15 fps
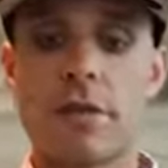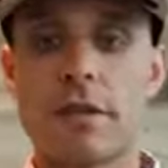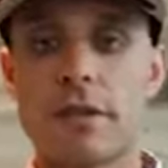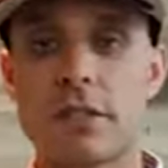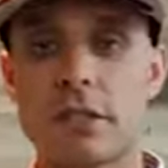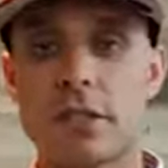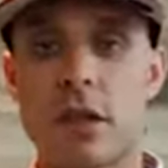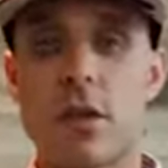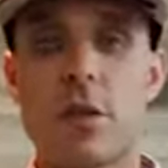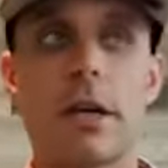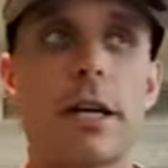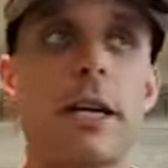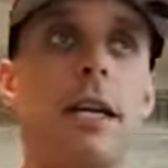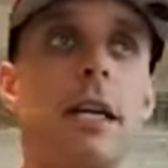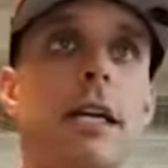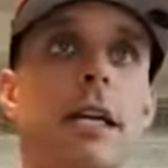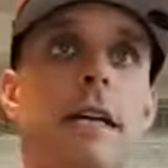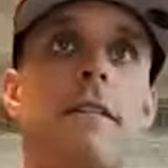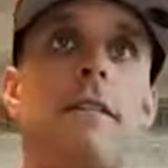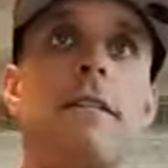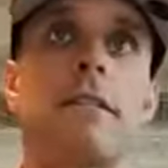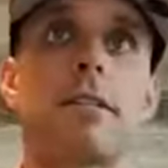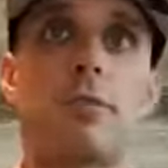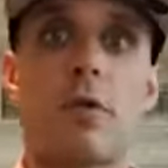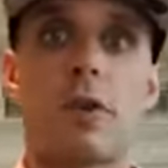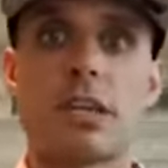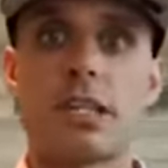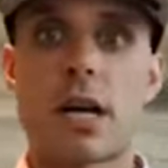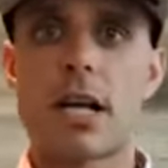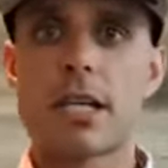It feels slower. It feels
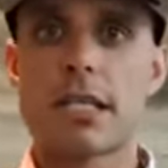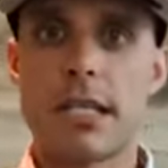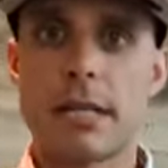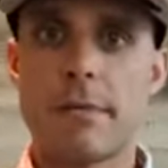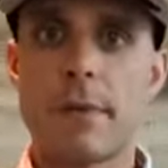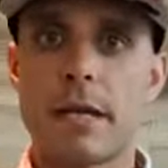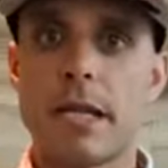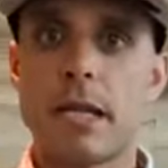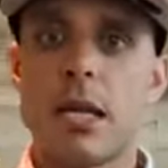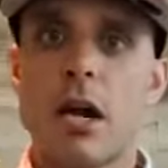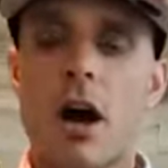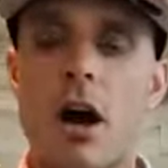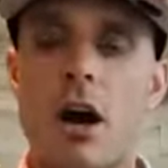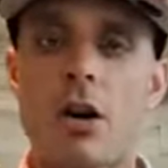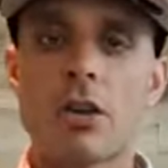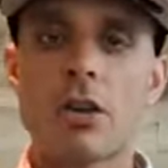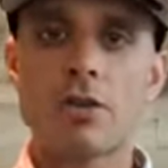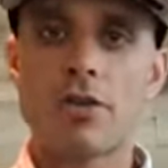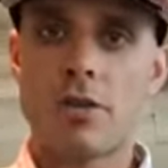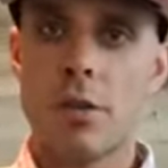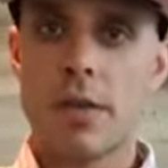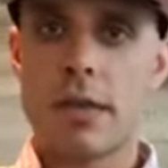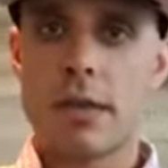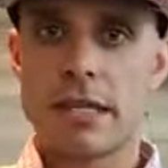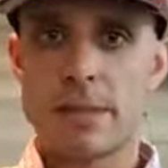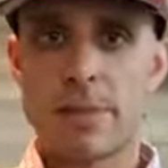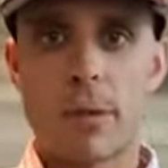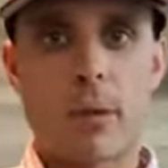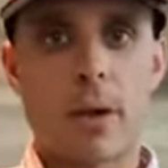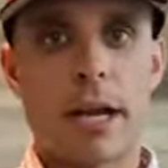more exhausting. But all you're doing at
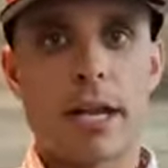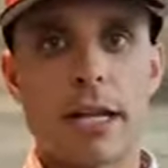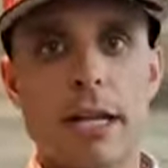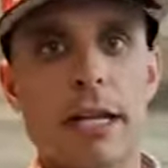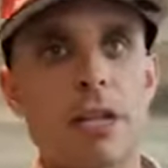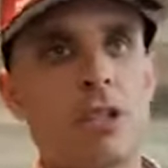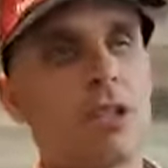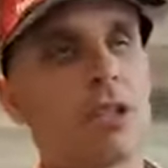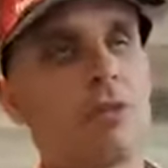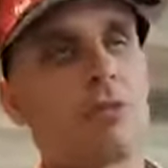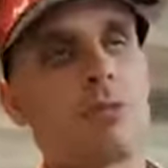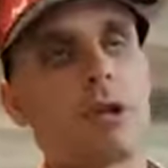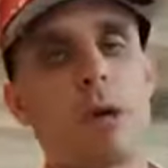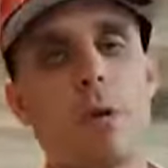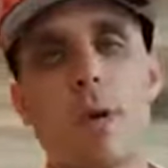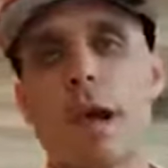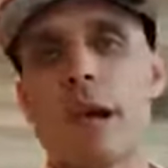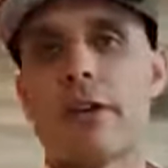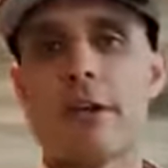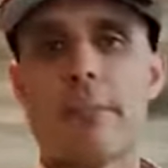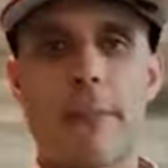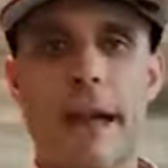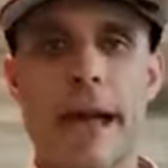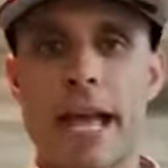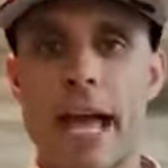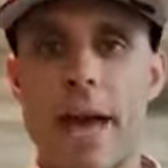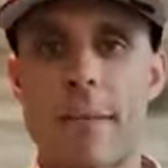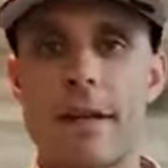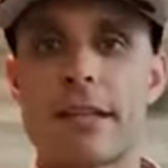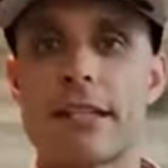this point is you're rewiring bad
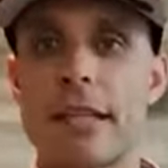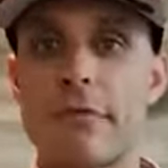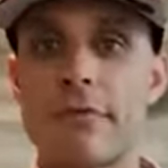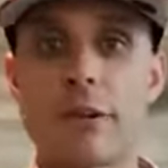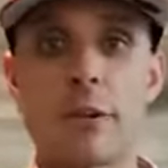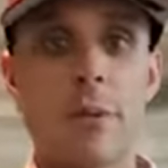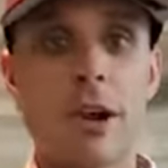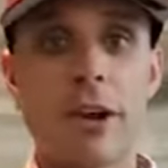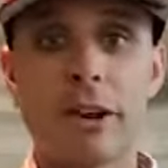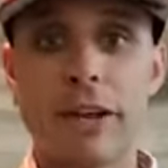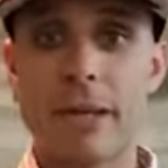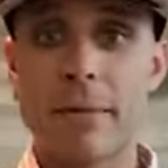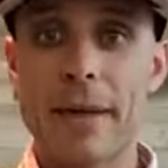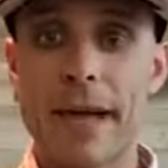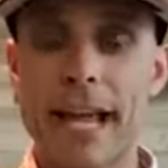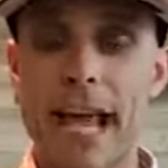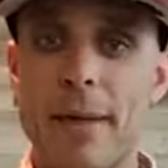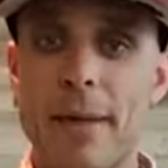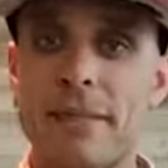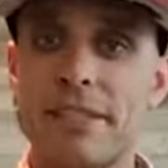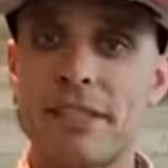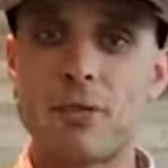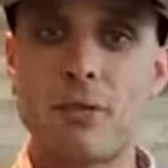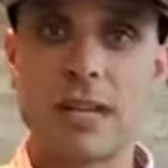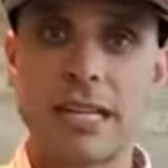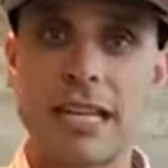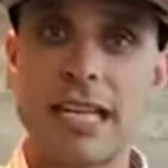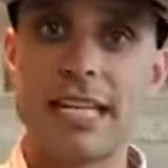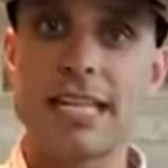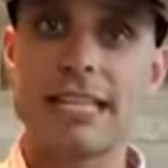habits. And rewiring the bad habits is
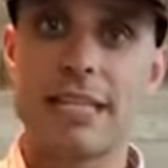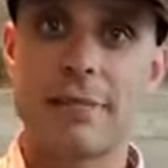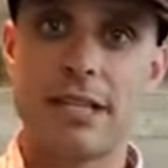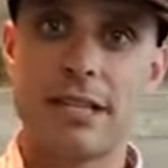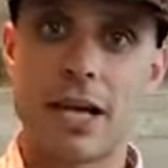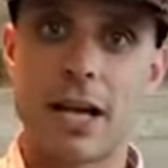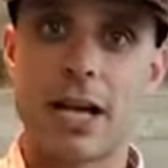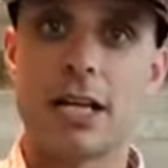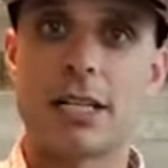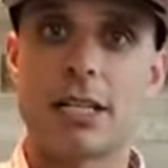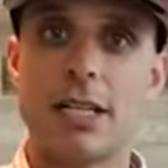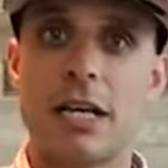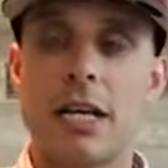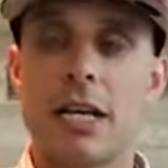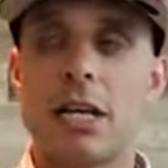what needs to be done.